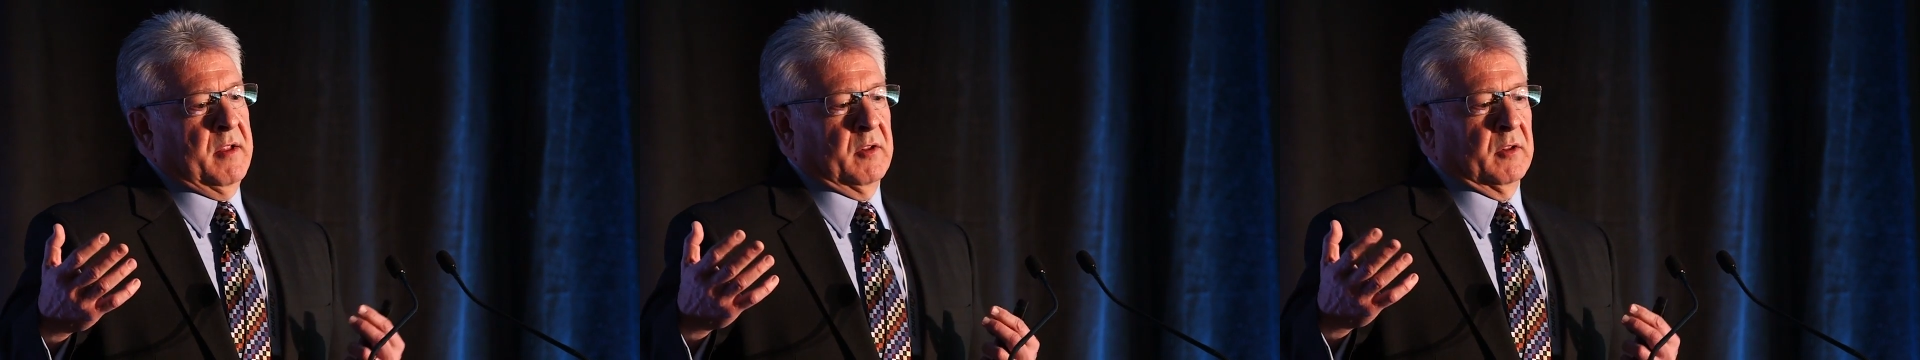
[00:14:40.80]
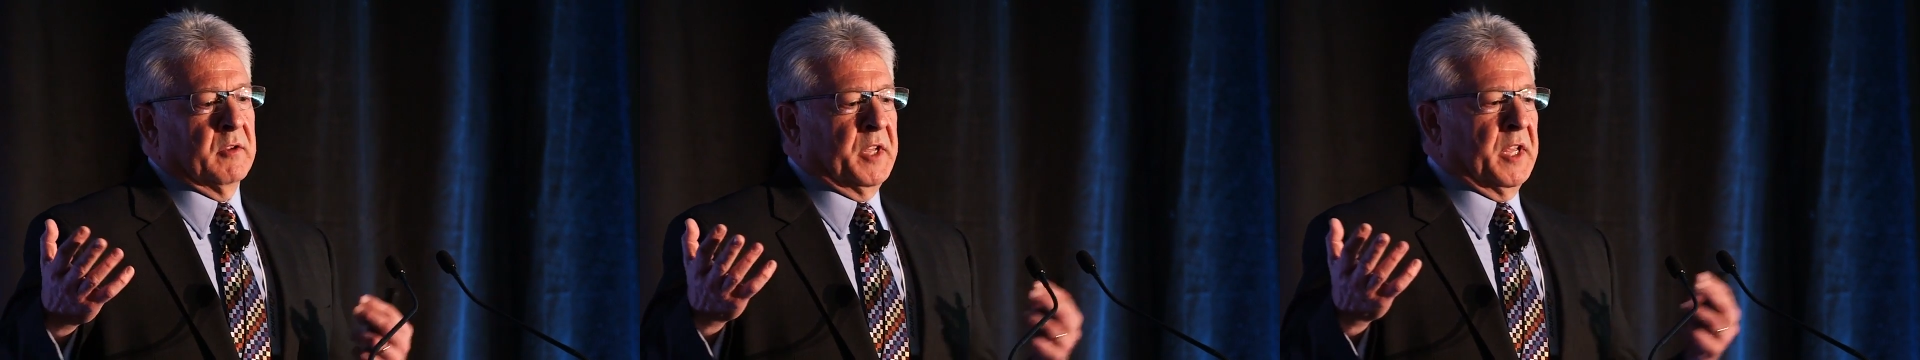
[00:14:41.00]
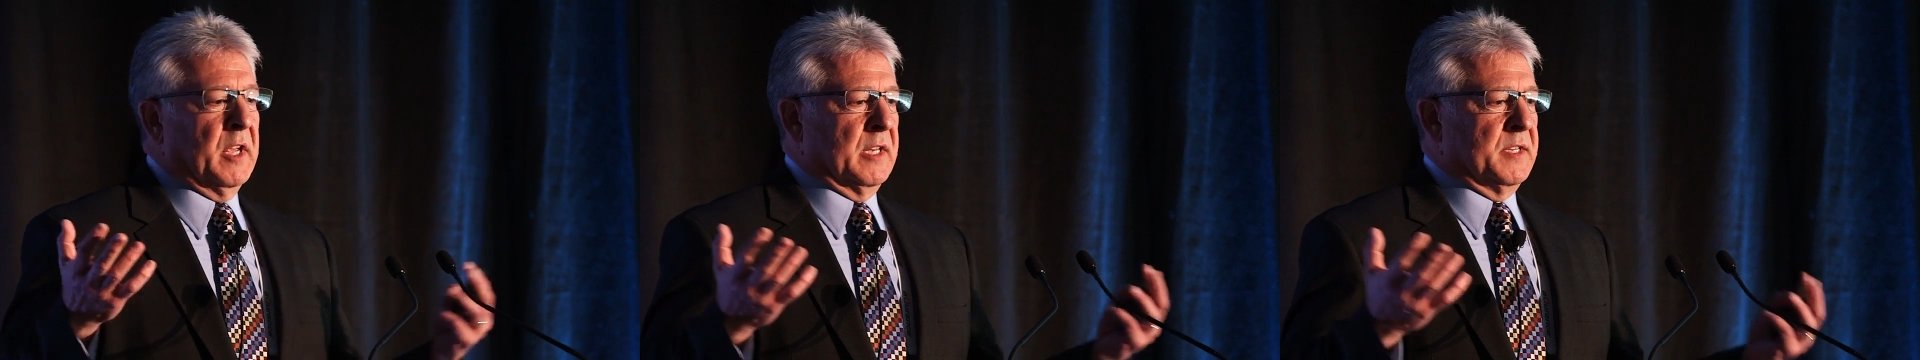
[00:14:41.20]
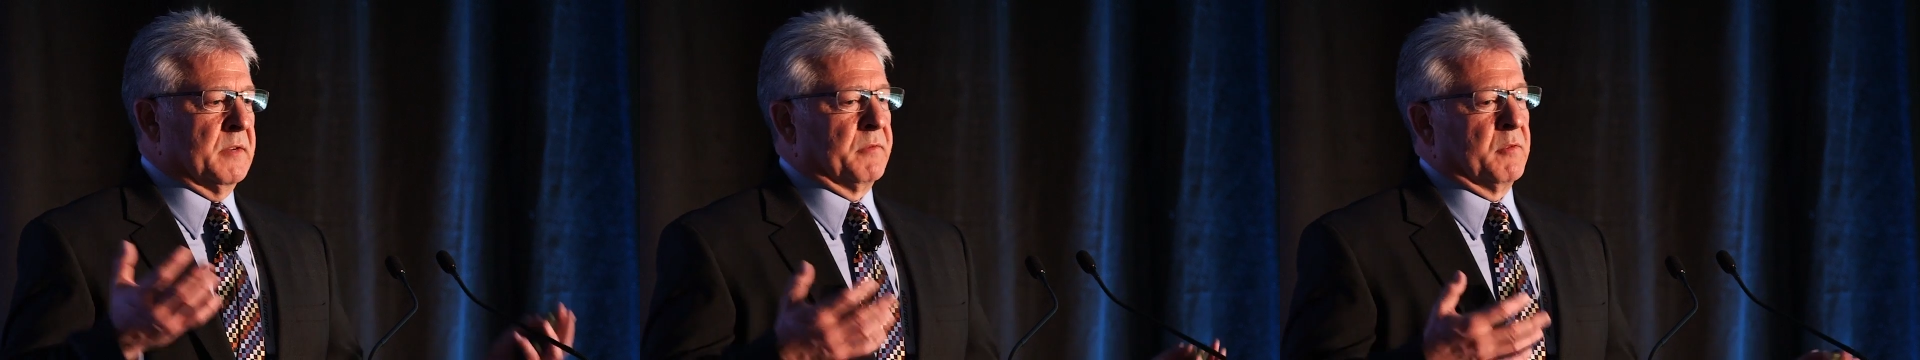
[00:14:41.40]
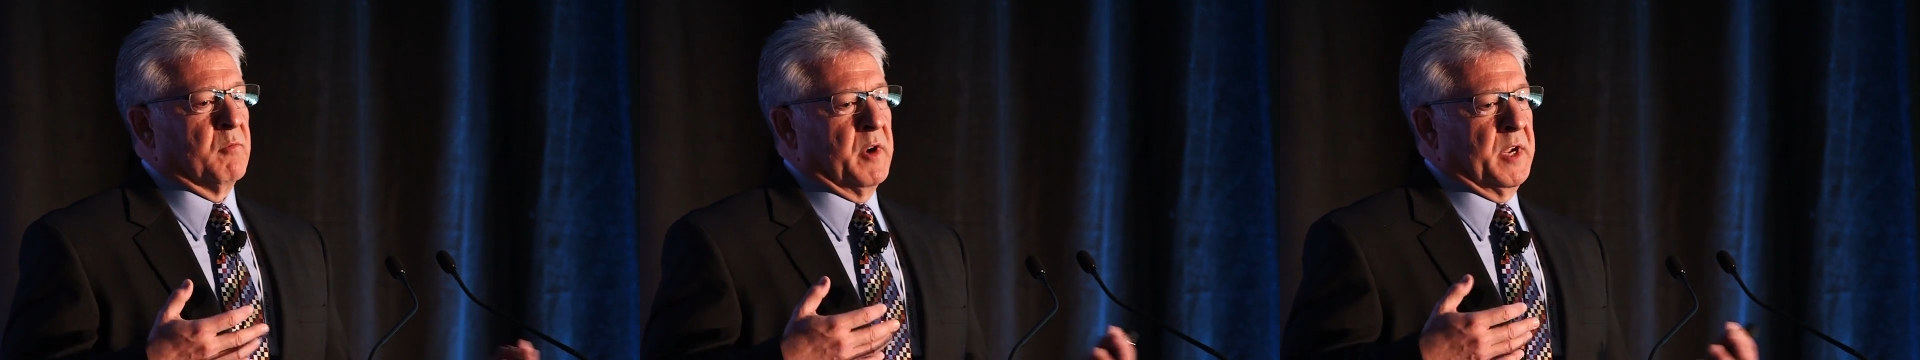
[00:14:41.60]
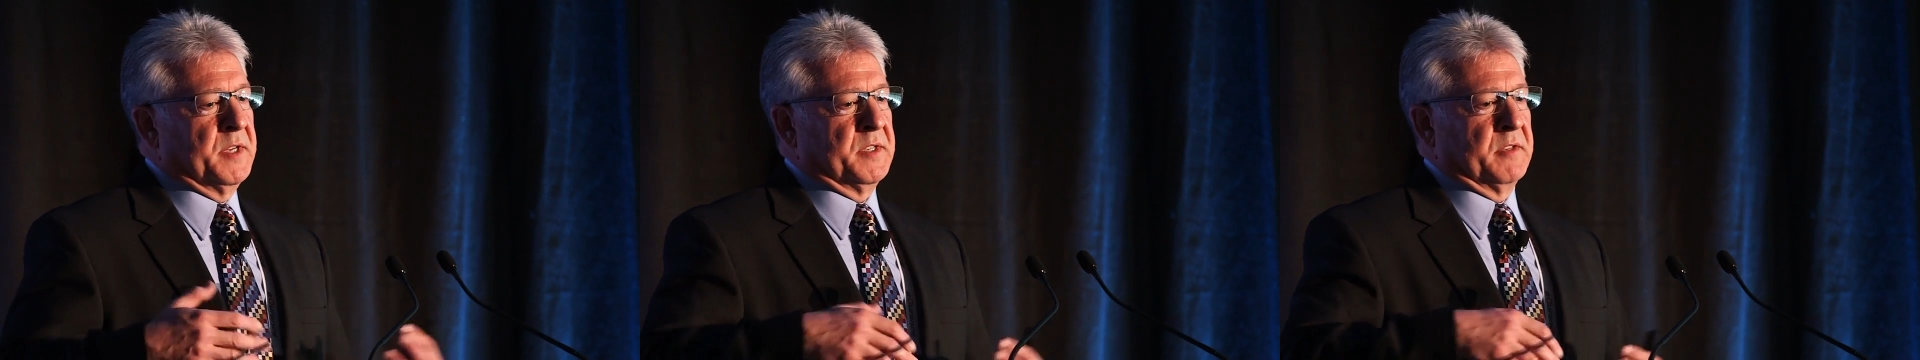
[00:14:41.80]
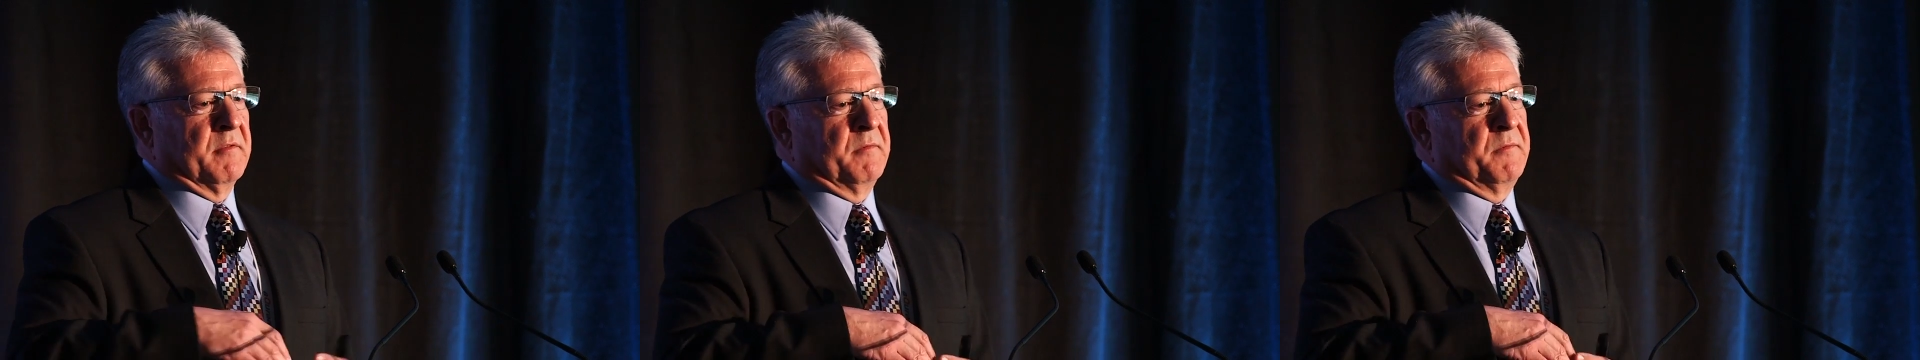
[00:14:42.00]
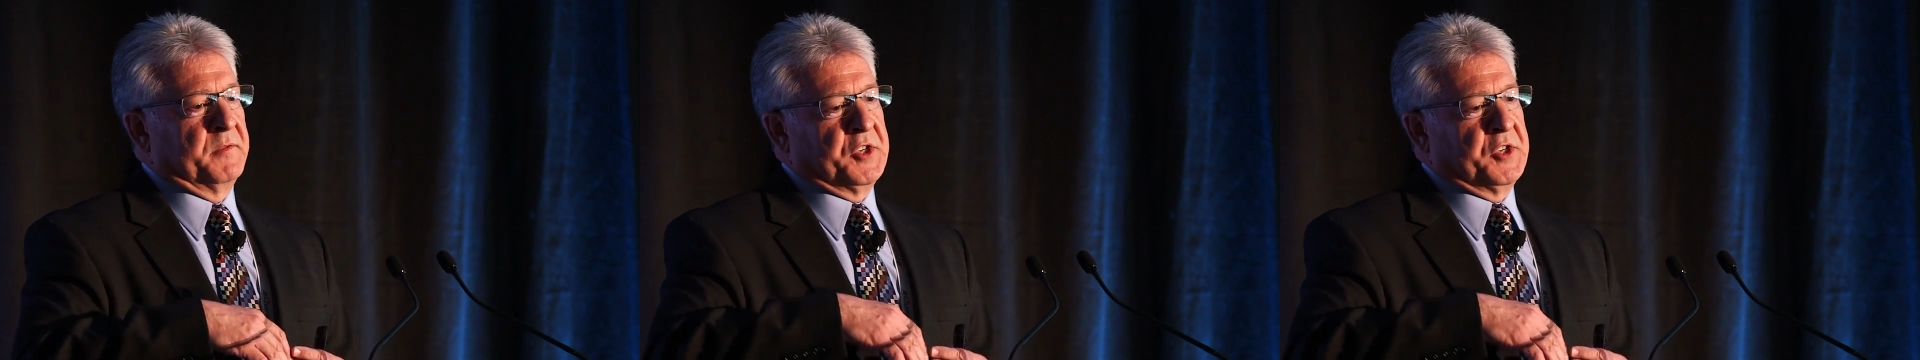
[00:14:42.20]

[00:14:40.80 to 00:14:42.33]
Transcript: looking at different ways of